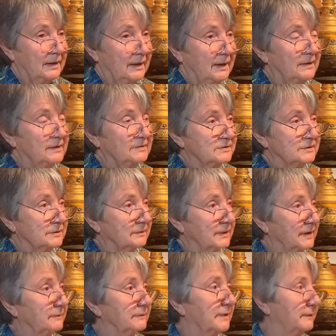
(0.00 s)
it is a
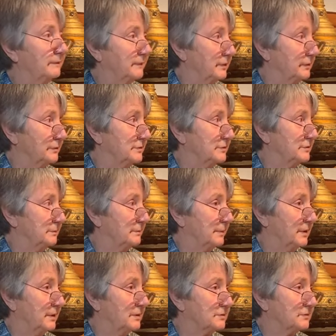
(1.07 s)
great refuge
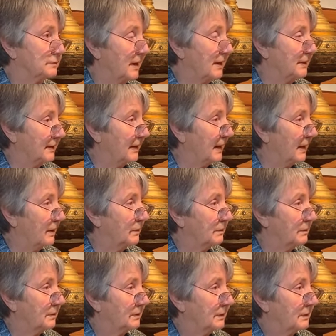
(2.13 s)
because right now
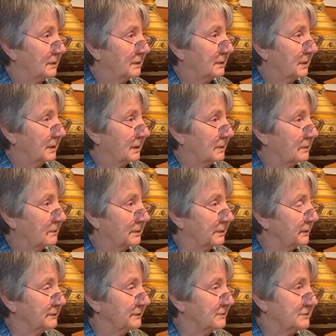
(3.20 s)
our
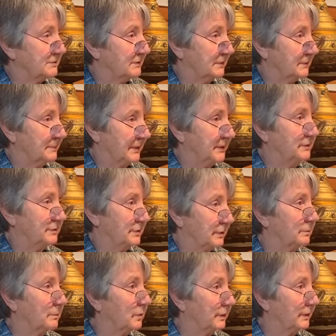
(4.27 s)
world is in a big
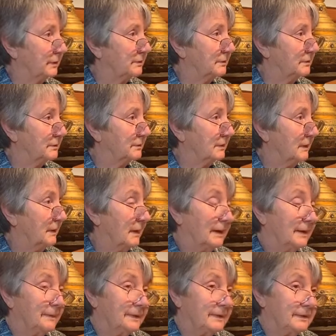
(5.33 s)
turmoil.
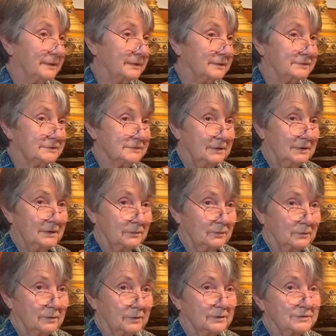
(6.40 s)
I mean, there's
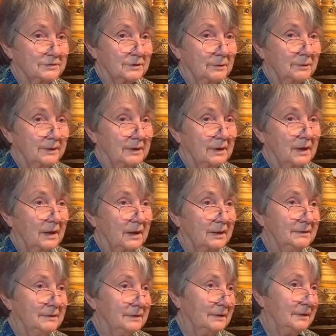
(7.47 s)
wars going
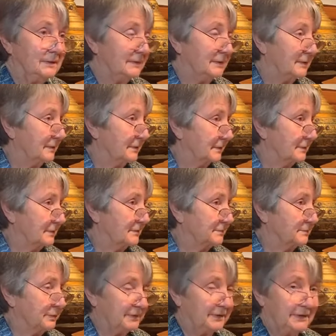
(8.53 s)
on, there's
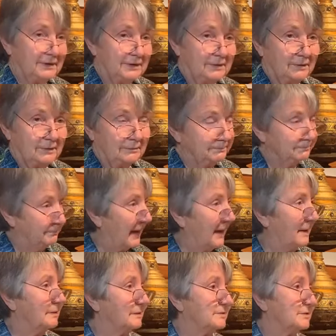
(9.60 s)
political
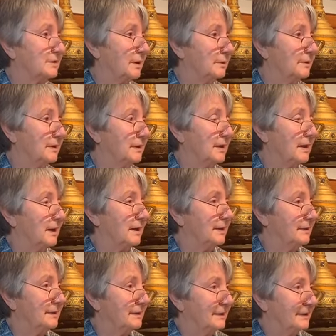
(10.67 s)
battles going
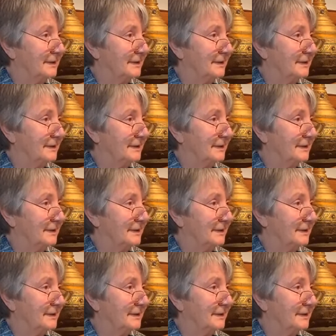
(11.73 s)
on,